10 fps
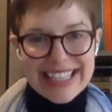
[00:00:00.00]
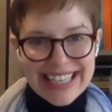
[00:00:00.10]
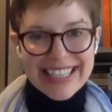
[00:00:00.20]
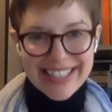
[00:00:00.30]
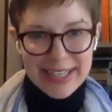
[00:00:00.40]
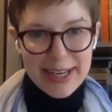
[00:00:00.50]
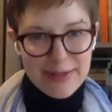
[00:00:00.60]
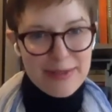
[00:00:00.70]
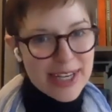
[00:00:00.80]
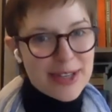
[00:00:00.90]
ideas and
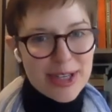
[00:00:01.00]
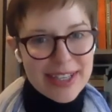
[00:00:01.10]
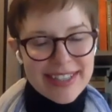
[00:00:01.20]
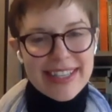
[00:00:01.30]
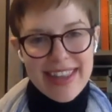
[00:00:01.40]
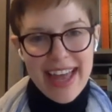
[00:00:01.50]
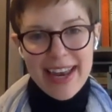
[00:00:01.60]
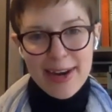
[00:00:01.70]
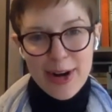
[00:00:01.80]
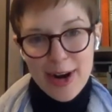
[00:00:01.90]
convictions
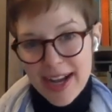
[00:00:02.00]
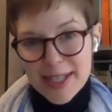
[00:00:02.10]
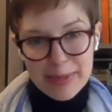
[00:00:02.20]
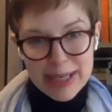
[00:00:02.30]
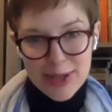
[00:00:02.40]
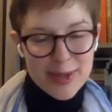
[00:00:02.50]
than her husband,